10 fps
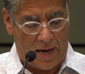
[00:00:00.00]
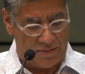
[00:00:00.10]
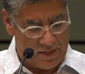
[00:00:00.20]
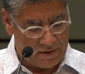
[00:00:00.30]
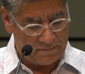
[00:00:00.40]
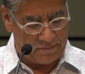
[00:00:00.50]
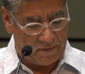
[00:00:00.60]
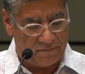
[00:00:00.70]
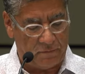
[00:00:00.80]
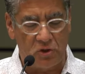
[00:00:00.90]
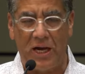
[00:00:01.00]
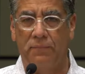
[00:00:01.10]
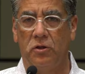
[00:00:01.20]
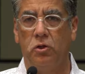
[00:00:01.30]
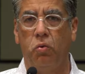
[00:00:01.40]
And then from
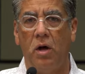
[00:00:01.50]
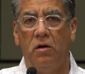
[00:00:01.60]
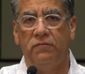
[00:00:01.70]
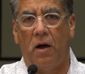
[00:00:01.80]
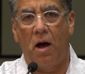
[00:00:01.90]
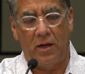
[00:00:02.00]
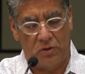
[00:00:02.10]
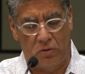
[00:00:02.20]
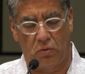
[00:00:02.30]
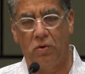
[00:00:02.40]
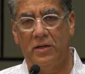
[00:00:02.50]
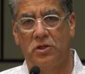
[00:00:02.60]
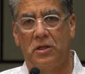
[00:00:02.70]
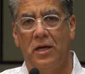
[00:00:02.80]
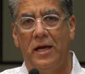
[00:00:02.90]
chapter 12 on to the
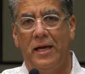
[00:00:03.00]
rest